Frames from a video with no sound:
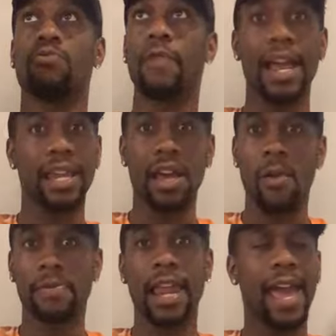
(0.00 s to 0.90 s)
radio
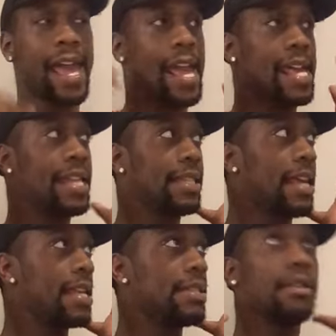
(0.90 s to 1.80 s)
play,
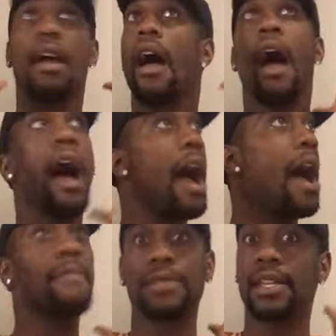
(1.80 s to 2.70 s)

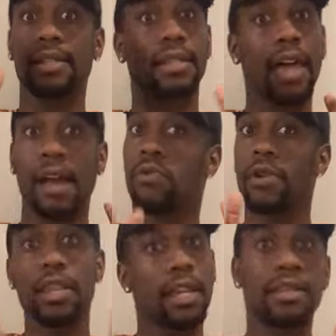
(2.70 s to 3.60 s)
I'm just like
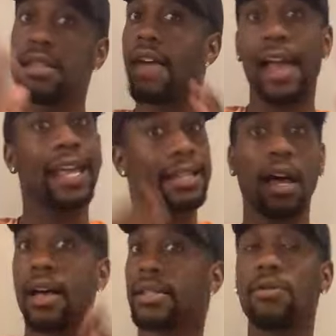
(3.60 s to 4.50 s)
really, like his
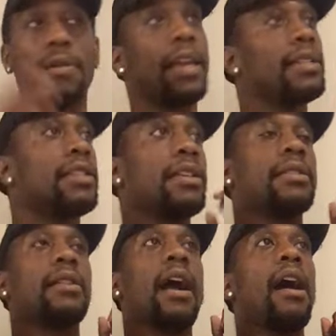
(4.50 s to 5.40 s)
hustle is
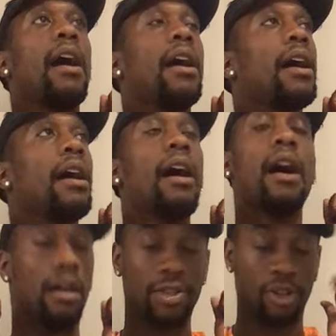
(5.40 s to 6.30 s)
just
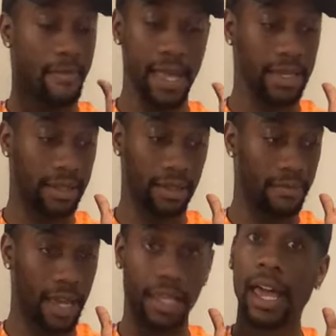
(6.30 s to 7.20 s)
tremendous to
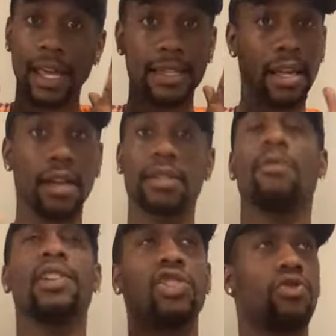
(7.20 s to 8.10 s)
me, like his hustle,
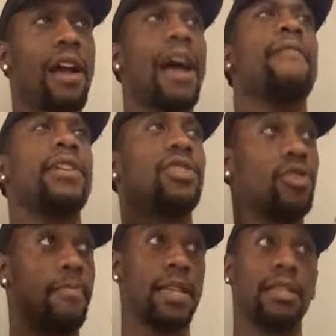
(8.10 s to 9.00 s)
his drive is
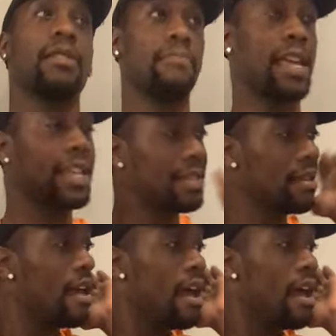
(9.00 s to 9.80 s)
tremendous to me, his